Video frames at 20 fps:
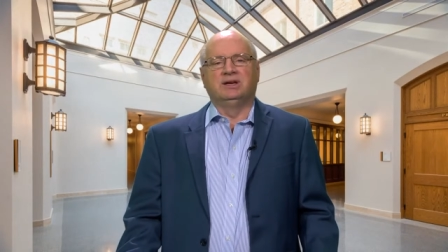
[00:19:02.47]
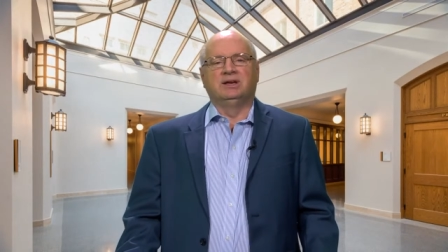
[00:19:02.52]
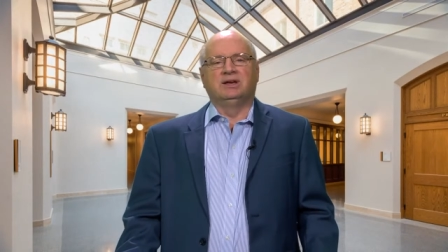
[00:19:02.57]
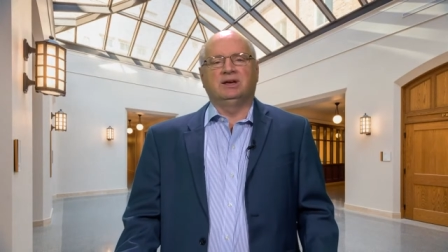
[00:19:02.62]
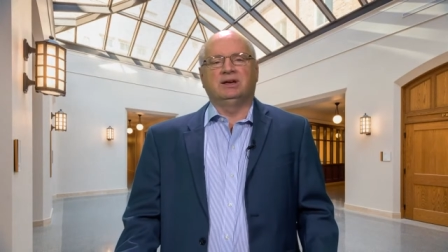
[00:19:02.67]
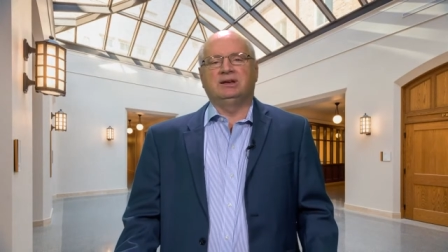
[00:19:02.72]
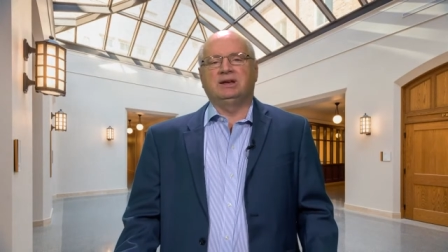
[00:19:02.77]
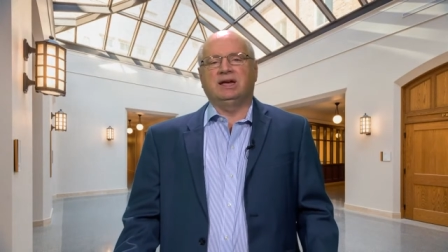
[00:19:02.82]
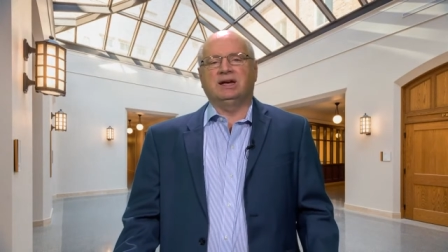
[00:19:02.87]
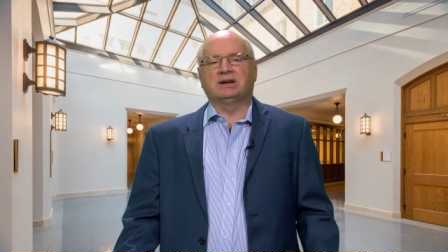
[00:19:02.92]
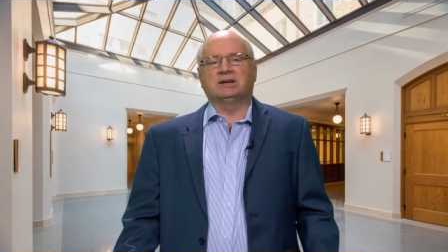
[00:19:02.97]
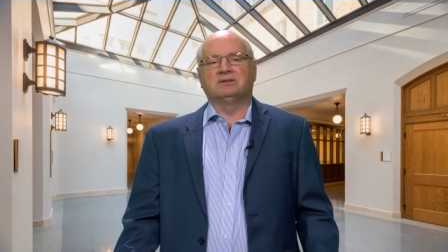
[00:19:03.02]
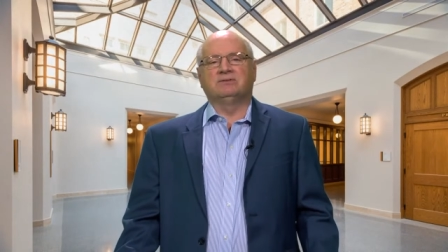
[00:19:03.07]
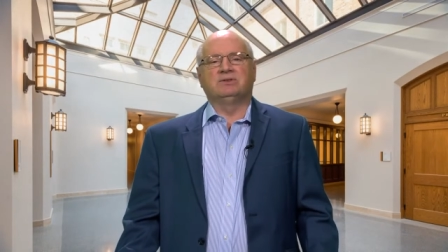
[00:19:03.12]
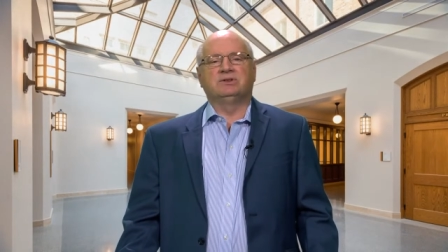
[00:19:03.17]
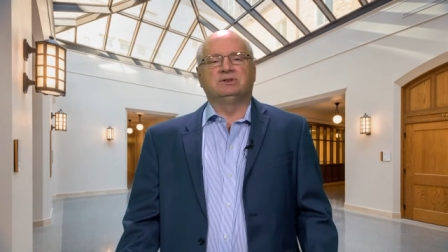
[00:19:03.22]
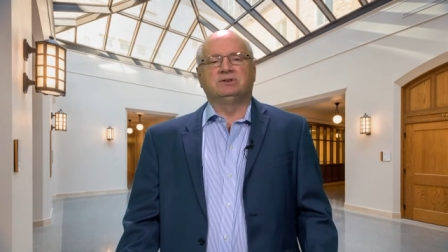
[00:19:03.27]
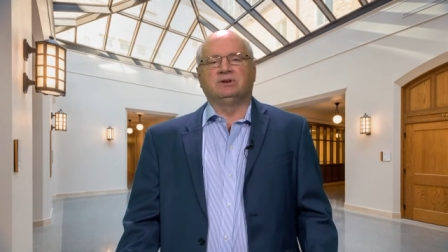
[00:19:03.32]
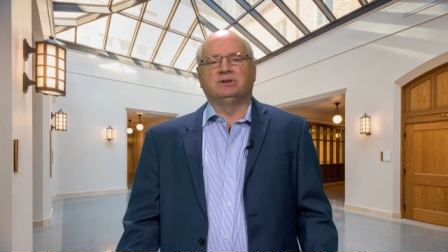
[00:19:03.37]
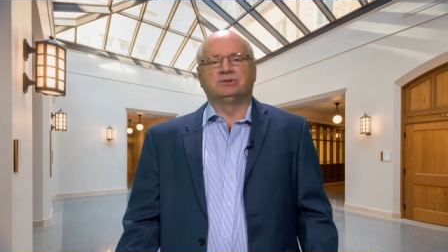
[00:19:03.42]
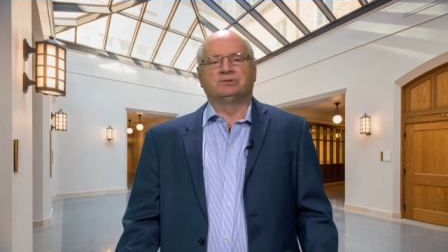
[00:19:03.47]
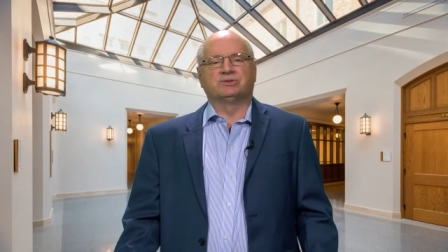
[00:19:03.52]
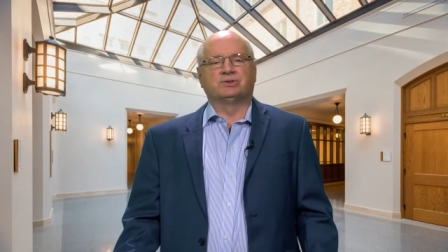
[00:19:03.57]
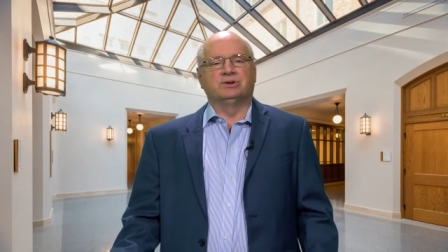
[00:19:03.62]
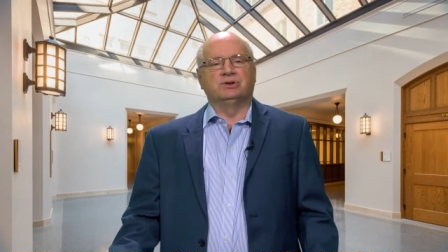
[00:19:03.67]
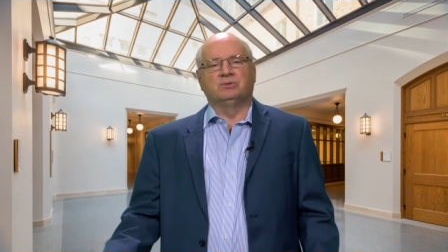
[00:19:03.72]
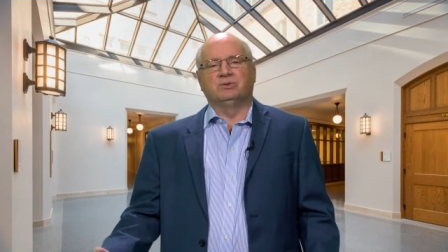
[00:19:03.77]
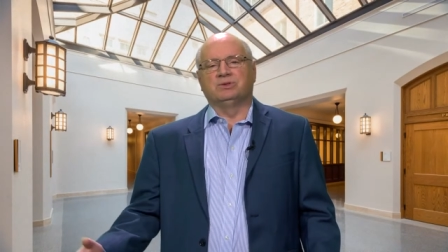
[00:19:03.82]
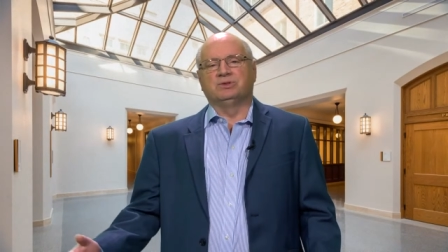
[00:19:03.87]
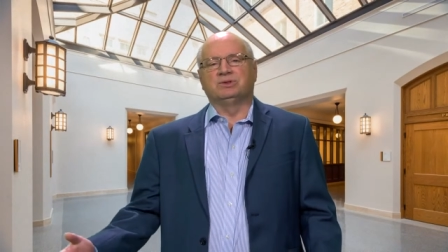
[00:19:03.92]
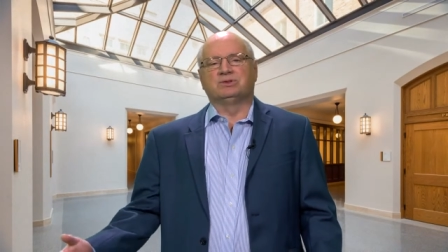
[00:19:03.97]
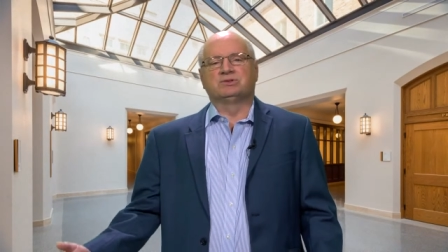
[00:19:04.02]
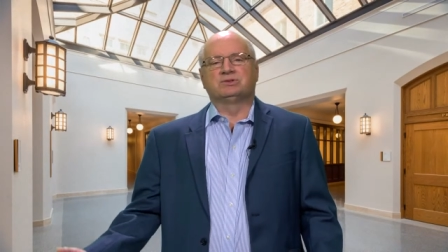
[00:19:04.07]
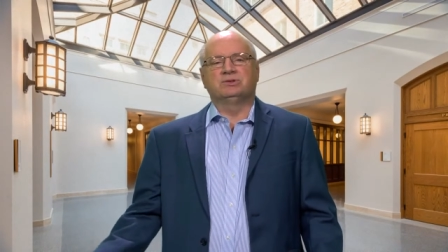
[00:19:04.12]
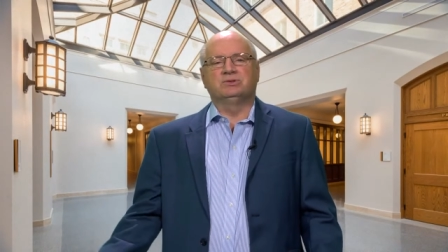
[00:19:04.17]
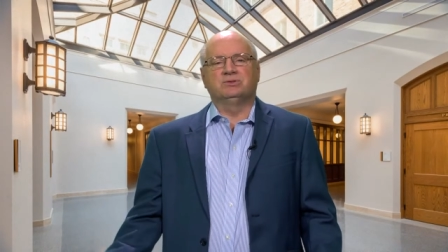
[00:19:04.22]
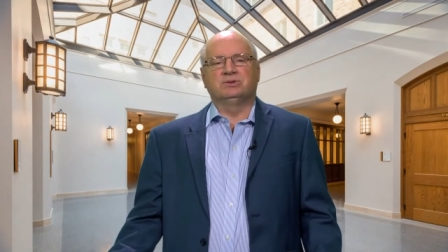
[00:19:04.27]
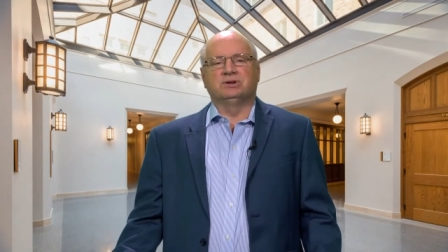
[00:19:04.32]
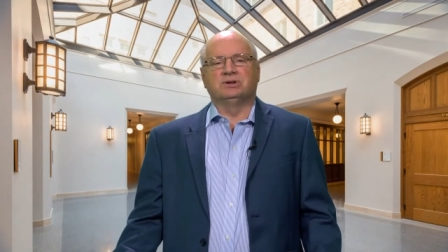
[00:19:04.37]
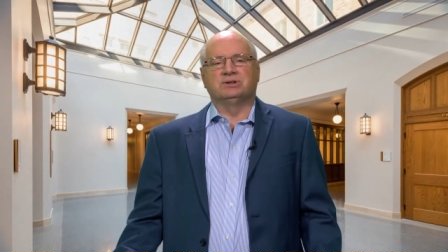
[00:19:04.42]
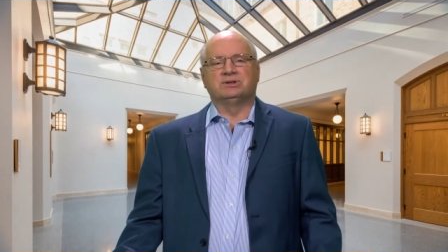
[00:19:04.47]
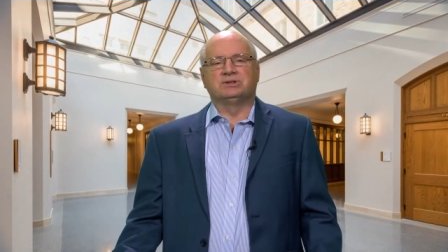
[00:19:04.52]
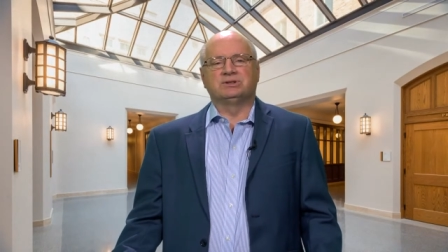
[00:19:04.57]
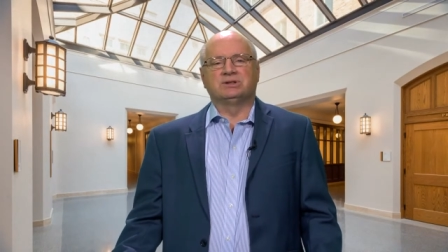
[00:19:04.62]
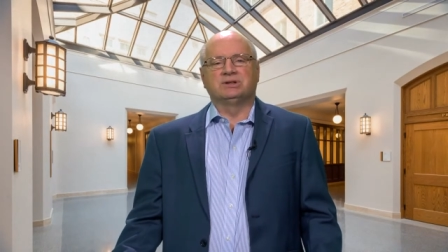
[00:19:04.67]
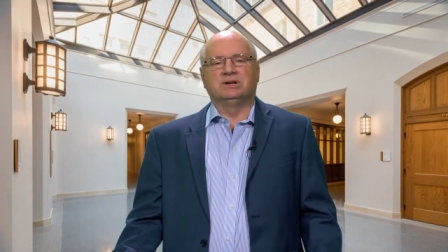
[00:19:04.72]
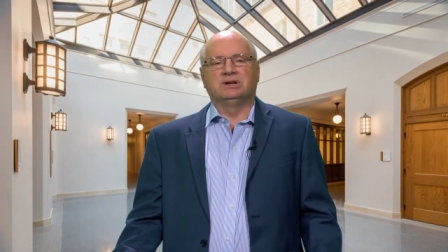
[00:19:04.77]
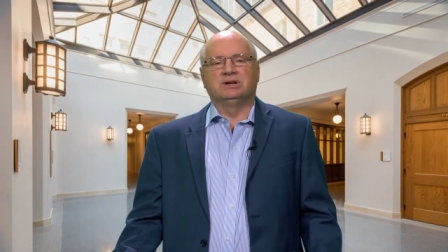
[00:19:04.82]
an act of adultery with the stewardess,